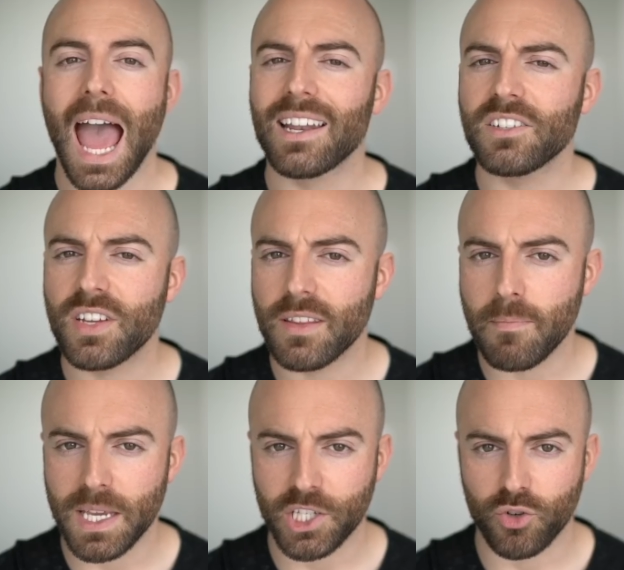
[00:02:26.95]
Adding to the
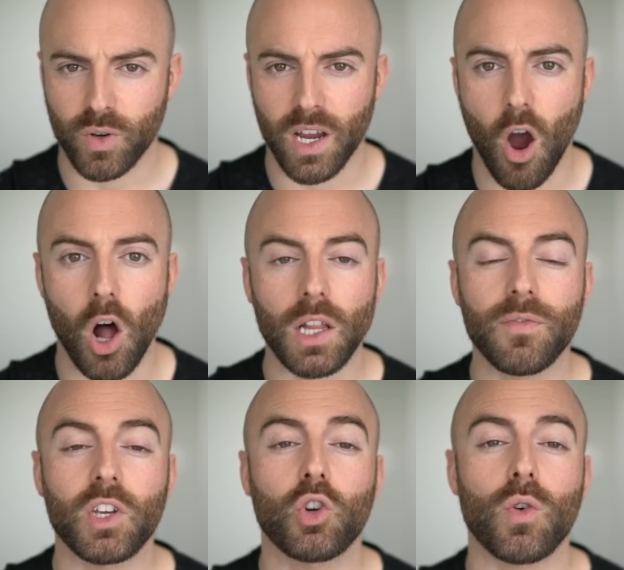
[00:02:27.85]
mystery, all
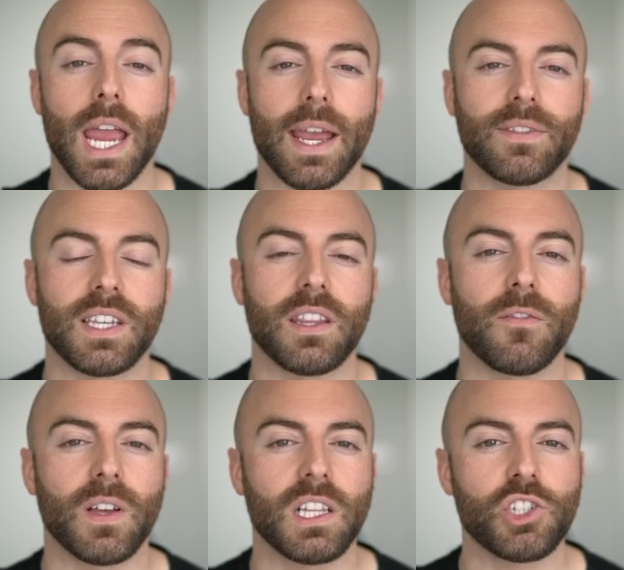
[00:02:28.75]
of the graves in the
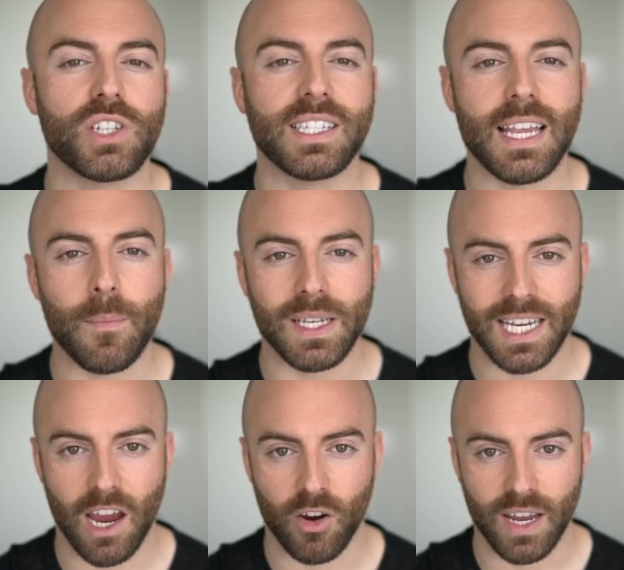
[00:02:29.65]
village's
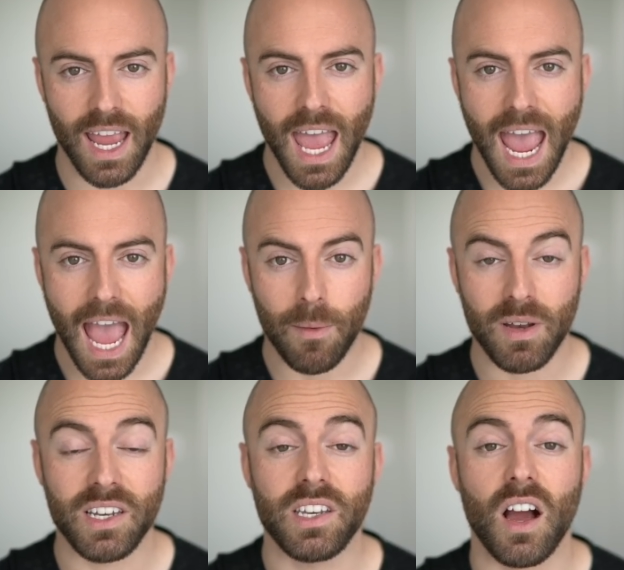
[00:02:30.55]
cemetery had
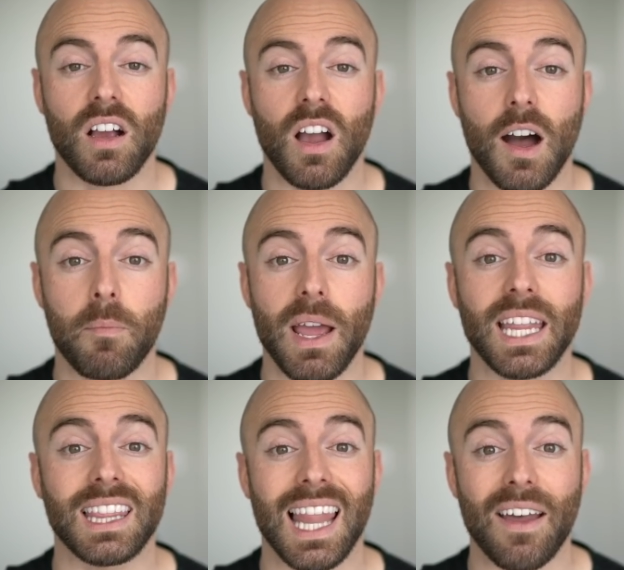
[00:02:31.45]
been dug up
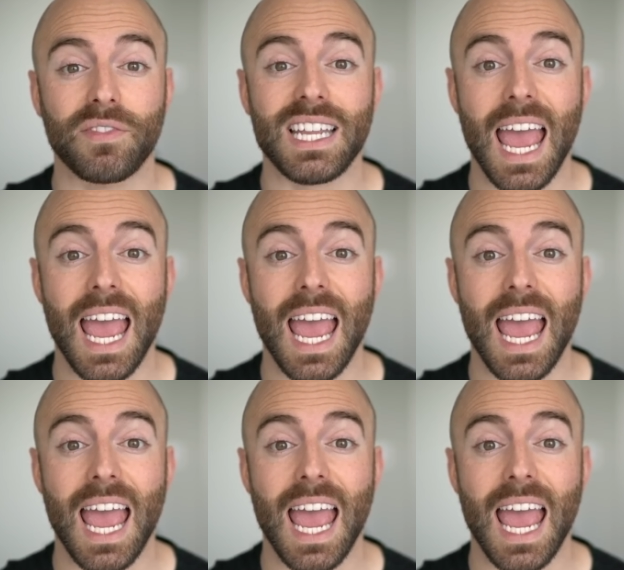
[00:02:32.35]
and left